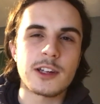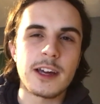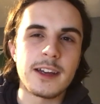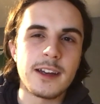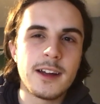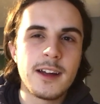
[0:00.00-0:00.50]

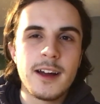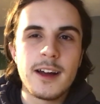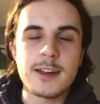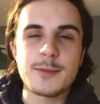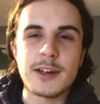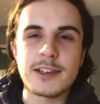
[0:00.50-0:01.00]
again,
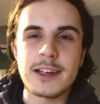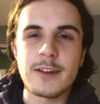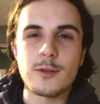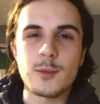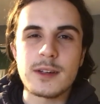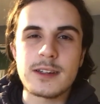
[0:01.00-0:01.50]
especially
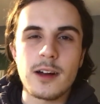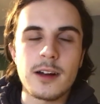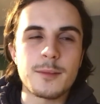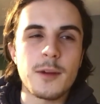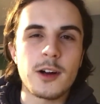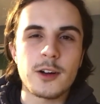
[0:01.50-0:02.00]
given we
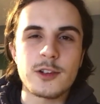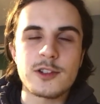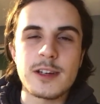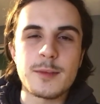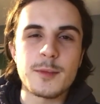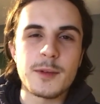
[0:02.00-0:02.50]
started Marco
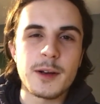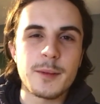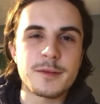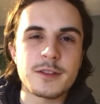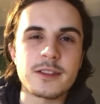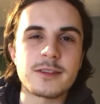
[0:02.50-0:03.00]
Stiepermann up
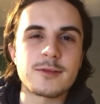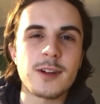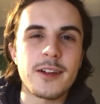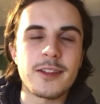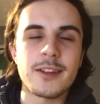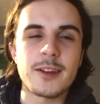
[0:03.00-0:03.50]
front
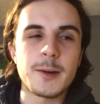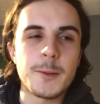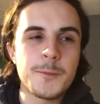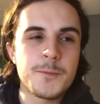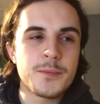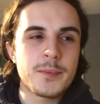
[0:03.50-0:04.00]
rather than
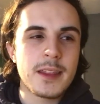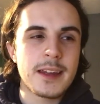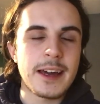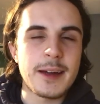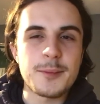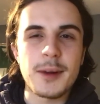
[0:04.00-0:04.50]

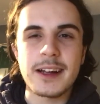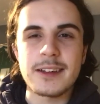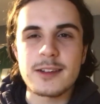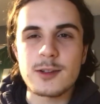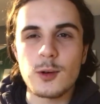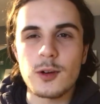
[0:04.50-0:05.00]
get him back in
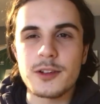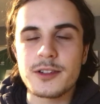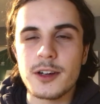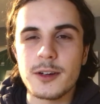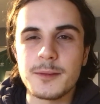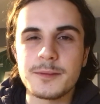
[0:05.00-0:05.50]
the squad.
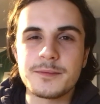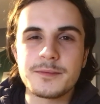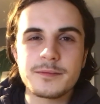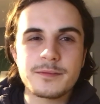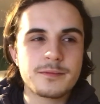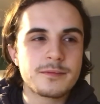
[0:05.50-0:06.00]
So,
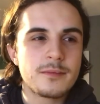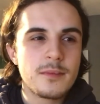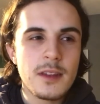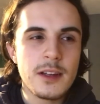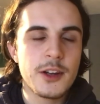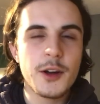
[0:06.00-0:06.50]

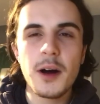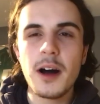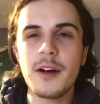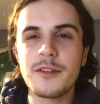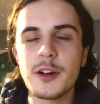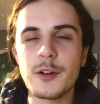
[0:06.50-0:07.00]

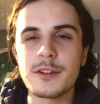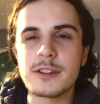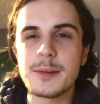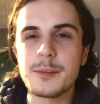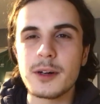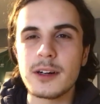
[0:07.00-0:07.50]
I feel for
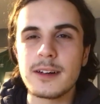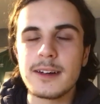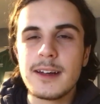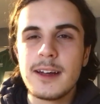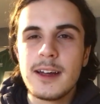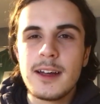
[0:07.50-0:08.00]
him, but
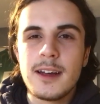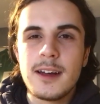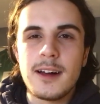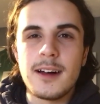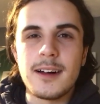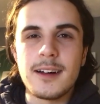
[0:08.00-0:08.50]

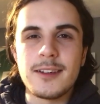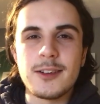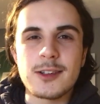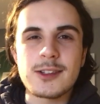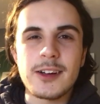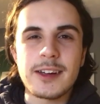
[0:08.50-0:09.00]

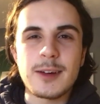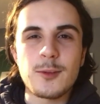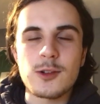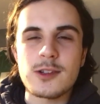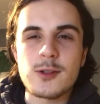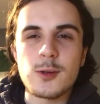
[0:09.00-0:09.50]
looks like it
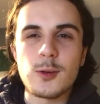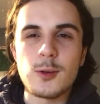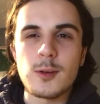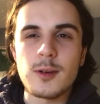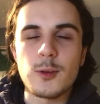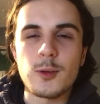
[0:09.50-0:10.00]
wasn't
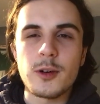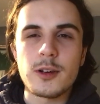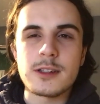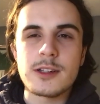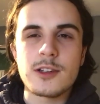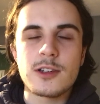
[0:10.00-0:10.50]
all
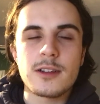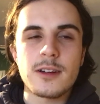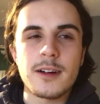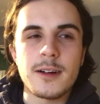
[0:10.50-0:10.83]
Norwich